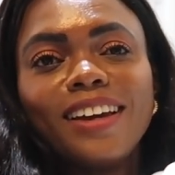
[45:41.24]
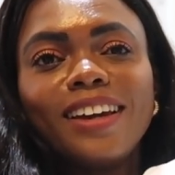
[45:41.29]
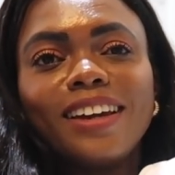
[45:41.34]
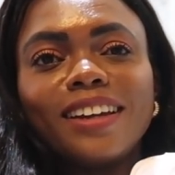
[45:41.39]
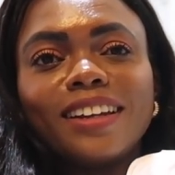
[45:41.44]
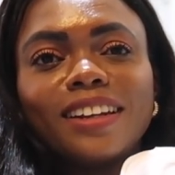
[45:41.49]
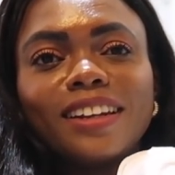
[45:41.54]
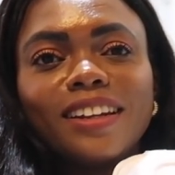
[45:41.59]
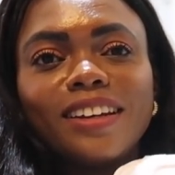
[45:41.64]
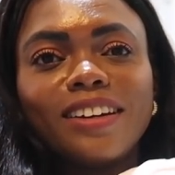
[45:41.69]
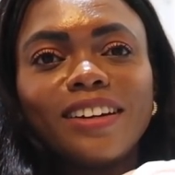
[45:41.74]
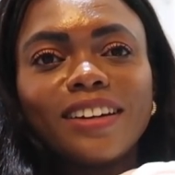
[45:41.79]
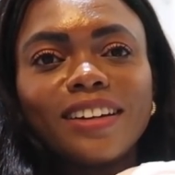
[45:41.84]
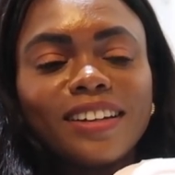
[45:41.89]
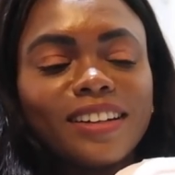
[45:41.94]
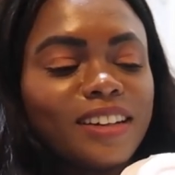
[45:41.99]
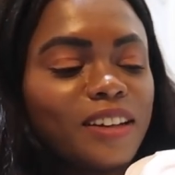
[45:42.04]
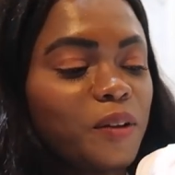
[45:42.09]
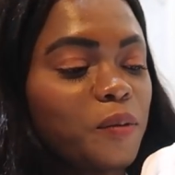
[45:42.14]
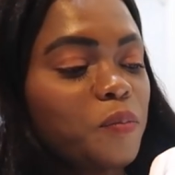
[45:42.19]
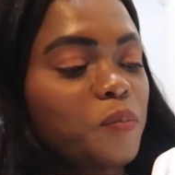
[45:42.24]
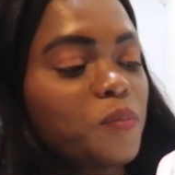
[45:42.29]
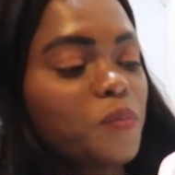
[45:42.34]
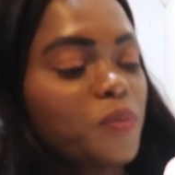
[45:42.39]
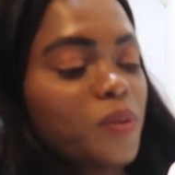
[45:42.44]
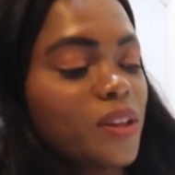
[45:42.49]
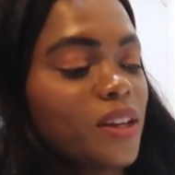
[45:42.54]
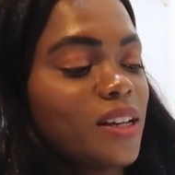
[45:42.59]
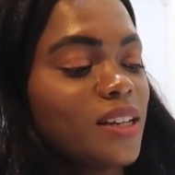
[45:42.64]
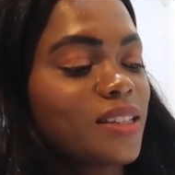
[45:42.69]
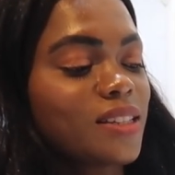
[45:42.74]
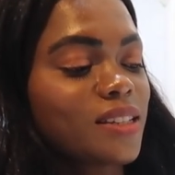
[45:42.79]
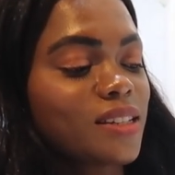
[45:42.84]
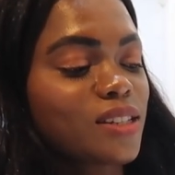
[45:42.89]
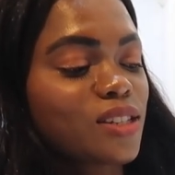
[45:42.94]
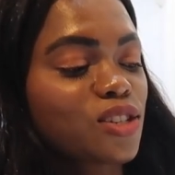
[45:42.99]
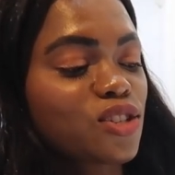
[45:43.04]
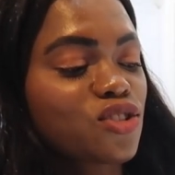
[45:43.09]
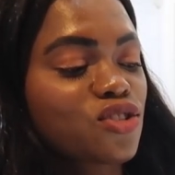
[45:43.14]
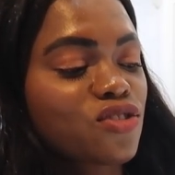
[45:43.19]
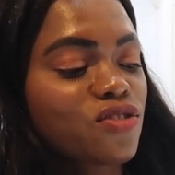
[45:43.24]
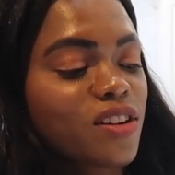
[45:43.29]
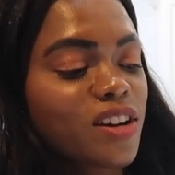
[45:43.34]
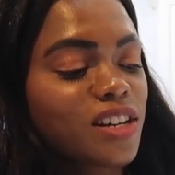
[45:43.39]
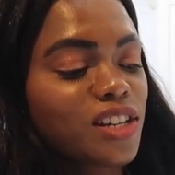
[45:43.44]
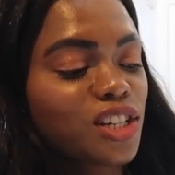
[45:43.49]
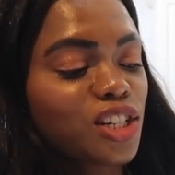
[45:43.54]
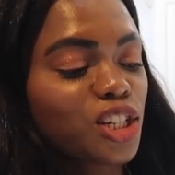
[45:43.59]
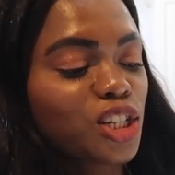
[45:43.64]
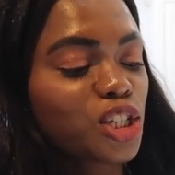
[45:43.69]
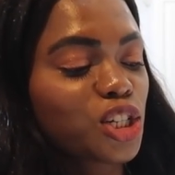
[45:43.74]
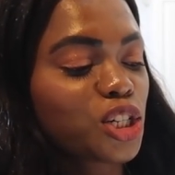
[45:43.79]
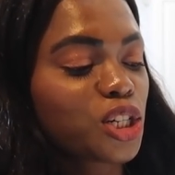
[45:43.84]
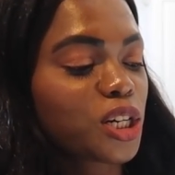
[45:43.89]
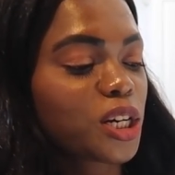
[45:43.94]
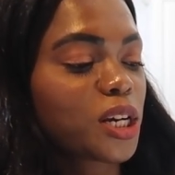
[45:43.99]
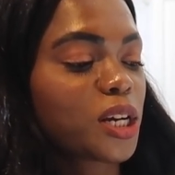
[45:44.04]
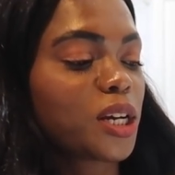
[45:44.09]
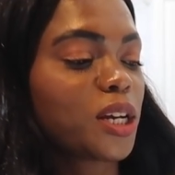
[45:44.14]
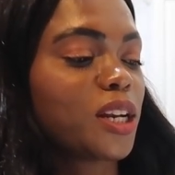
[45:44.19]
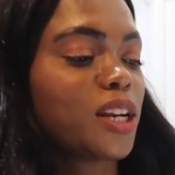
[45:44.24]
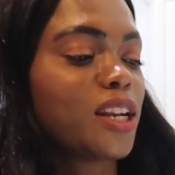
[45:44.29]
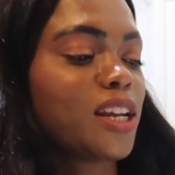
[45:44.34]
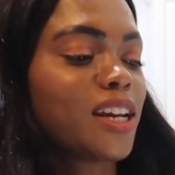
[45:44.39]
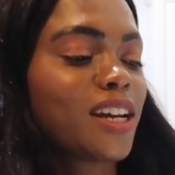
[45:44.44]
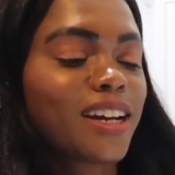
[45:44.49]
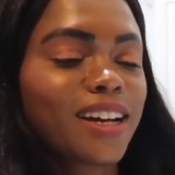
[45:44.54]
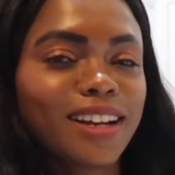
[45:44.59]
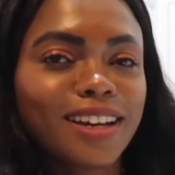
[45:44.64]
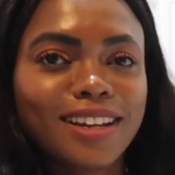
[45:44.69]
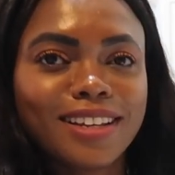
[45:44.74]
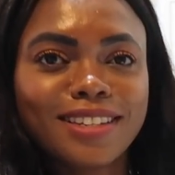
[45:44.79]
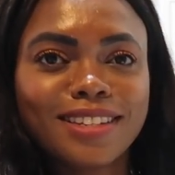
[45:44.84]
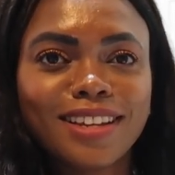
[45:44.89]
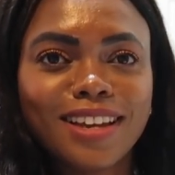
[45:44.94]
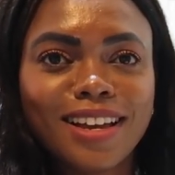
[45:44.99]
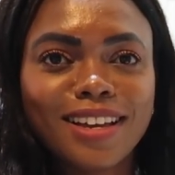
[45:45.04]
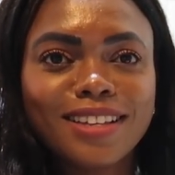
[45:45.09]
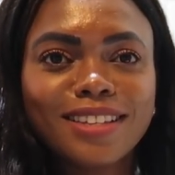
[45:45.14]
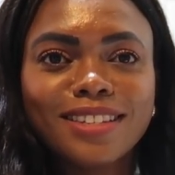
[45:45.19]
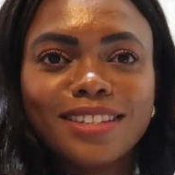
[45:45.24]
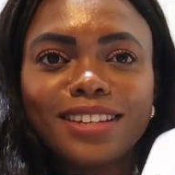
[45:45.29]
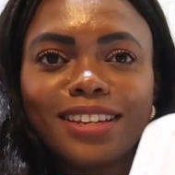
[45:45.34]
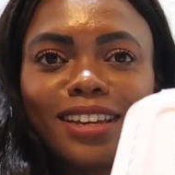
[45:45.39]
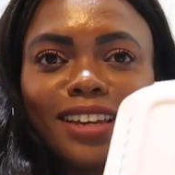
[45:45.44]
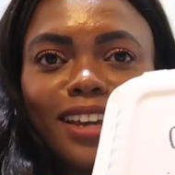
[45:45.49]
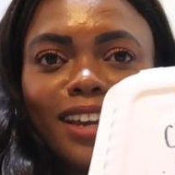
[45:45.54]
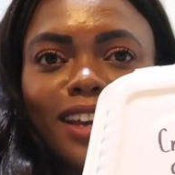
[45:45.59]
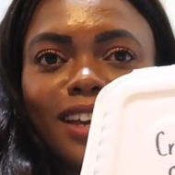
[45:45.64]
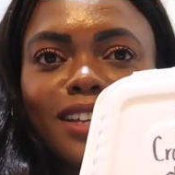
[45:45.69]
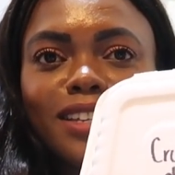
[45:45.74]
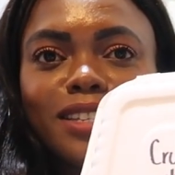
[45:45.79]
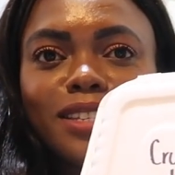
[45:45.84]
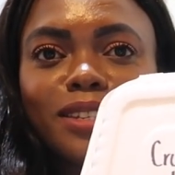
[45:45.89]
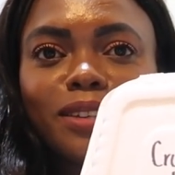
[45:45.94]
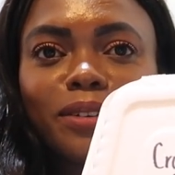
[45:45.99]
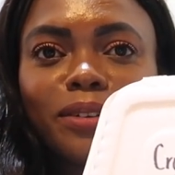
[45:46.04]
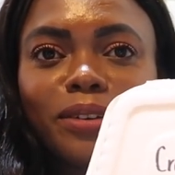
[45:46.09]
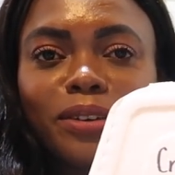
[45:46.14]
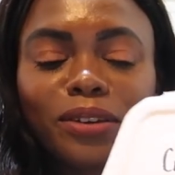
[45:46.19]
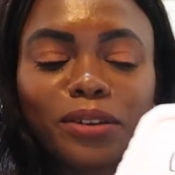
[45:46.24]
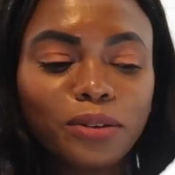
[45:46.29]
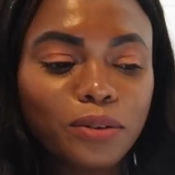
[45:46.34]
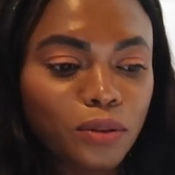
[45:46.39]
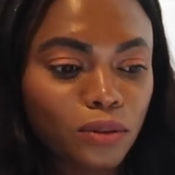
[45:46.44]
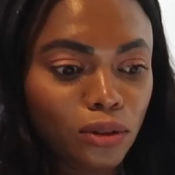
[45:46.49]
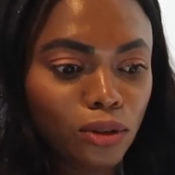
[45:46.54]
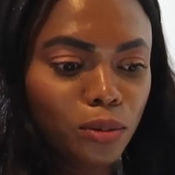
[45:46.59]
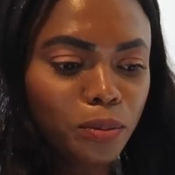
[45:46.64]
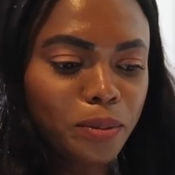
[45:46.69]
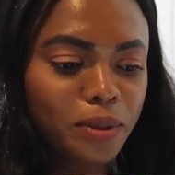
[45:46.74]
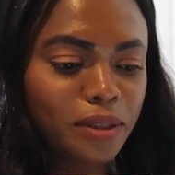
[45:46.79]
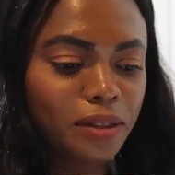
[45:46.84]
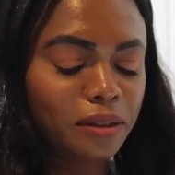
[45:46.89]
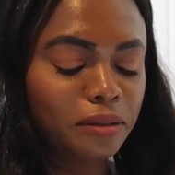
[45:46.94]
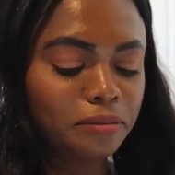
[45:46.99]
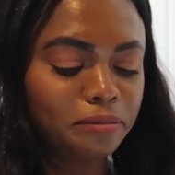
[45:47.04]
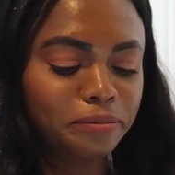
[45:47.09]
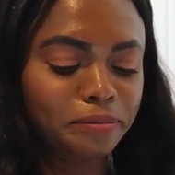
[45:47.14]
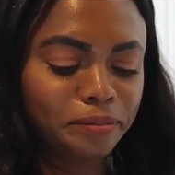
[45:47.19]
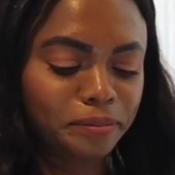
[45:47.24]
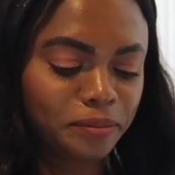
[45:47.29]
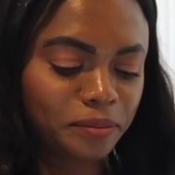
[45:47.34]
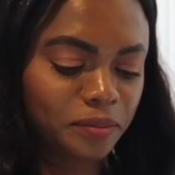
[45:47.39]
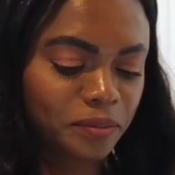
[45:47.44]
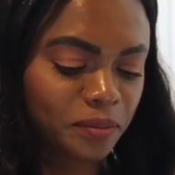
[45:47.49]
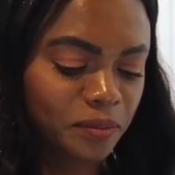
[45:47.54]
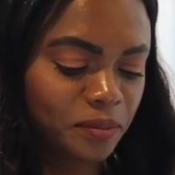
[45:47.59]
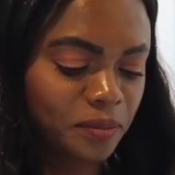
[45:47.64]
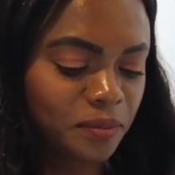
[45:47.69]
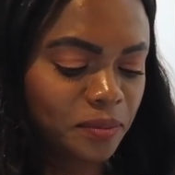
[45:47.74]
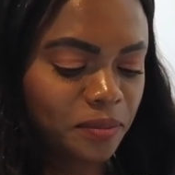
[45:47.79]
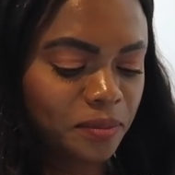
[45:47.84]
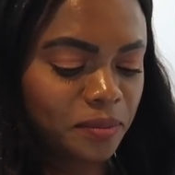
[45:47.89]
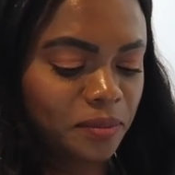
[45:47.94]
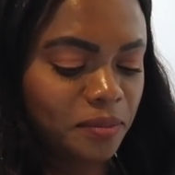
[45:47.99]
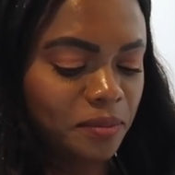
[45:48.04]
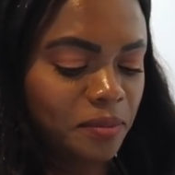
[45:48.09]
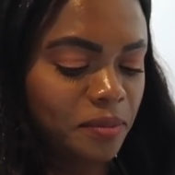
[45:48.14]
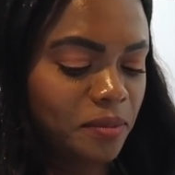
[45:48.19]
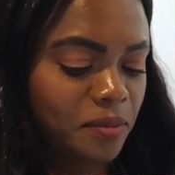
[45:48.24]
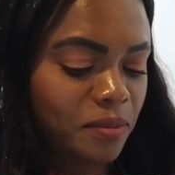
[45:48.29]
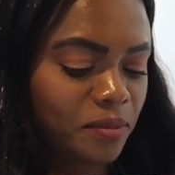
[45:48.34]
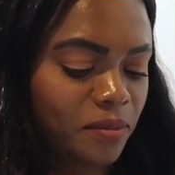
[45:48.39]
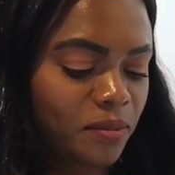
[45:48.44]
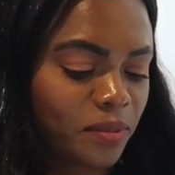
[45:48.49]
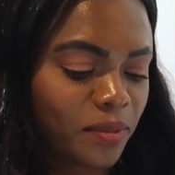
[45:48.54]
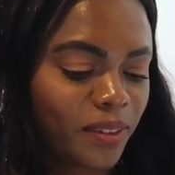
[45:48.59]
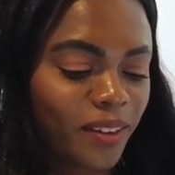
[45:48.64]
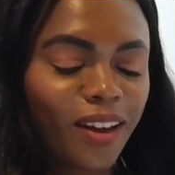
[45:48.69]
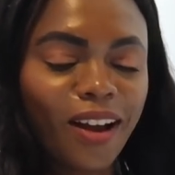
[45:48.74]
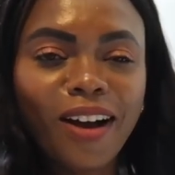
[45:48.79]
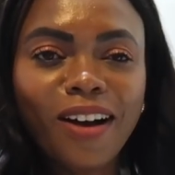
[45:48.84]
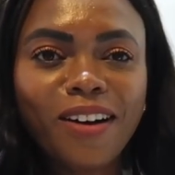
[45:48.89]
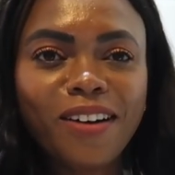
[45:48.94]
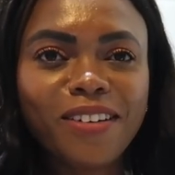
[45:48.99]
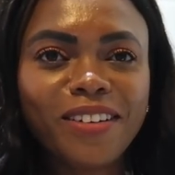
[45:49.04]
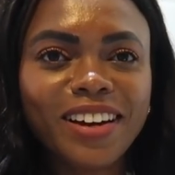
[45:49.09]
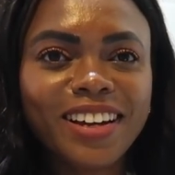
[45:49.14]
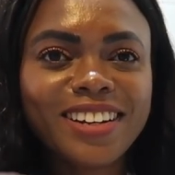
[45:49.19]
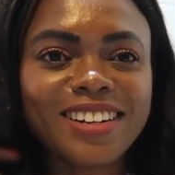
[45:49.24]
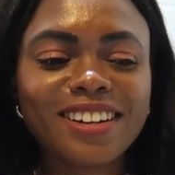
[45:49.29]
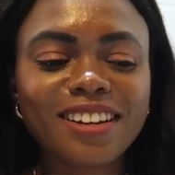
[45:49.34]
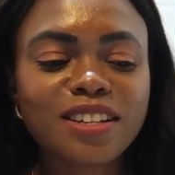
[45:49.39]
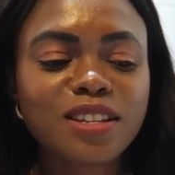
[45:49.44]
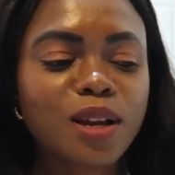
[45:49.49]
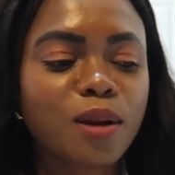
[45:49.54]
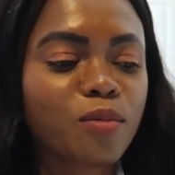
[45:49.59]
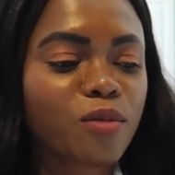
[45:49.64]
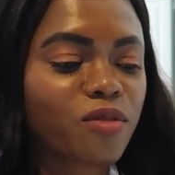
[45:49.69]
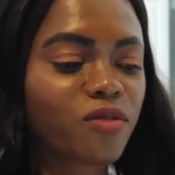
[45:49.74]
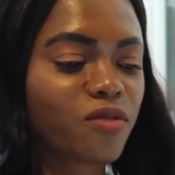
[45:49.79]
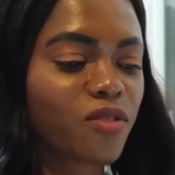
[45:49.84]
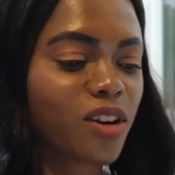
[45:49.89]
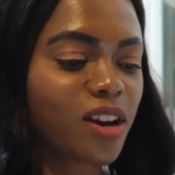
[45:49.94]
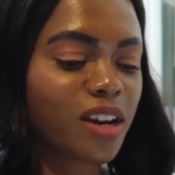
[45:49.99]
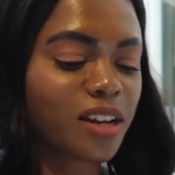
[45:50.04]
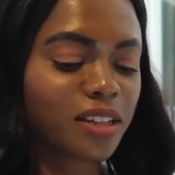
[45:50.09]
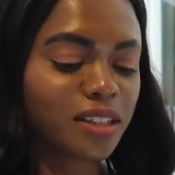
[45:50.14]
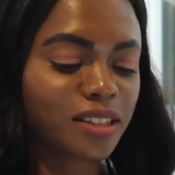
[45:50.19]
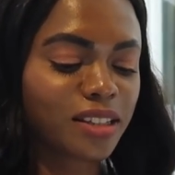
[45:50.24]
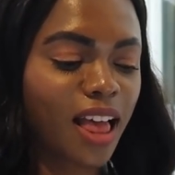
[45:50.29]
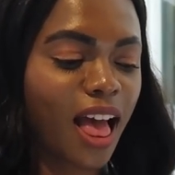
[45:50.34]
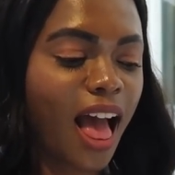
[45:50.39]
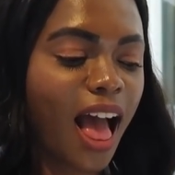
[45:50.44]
and look, says crunchy chicken. Gracias. So cute. Oops. Oh, it does come with fries.